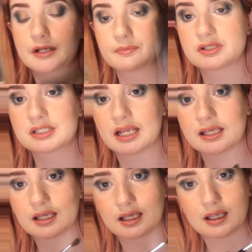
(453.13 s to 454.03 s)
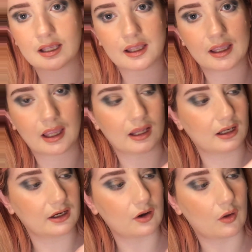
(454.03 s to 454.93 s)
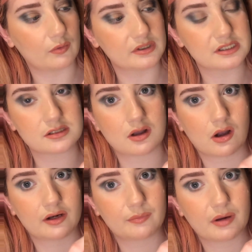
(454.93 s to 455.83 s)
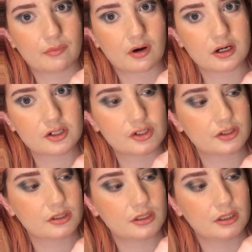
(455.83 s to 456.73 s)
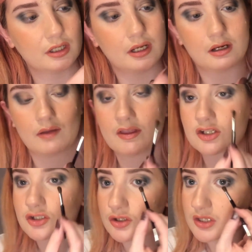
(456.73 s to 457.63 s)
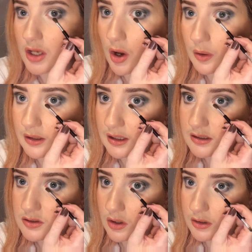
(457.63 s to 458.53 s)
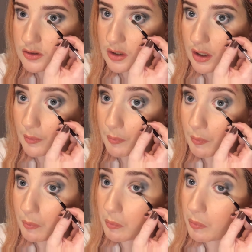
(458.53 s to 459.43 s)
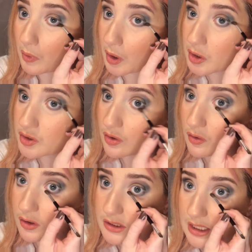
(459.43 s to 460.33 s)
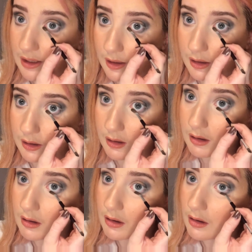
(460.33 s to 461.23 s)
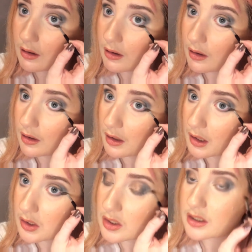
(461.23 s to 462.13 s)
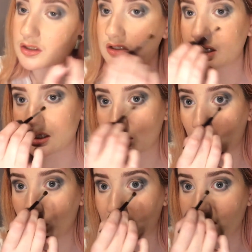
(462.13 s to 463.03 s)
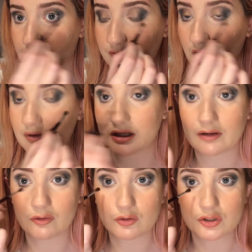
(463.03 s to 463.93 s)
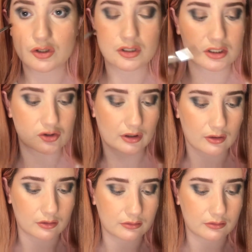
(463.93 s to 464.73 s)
just taking it like on the side of my brush and then just using only that side to kind of brush across here. It just is a lot less fluffy than if you're just using it straight on. I'm